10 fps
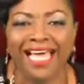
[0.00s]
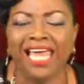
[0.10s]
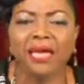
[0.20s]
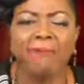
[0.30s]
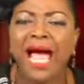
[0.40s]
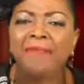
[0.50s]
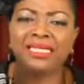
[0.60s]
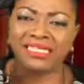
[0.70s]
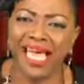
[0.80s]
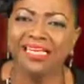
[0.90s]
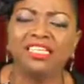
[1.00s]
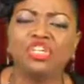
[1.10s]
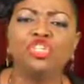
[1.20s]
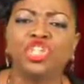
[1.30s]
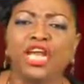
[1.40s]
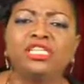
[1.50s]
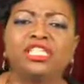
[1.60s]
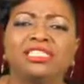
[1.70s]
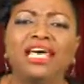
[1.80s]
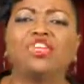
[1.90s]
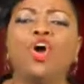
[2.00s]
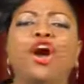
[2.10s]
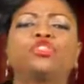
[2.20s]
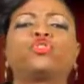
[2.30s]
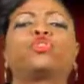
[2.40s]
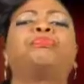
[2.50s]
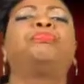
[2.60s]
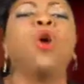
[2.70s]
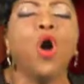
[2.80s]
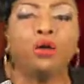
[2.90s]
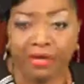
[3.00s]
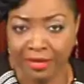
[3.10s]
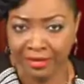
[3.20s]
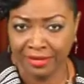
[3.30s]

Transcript: And the Bible tells us in Genesis that God spoke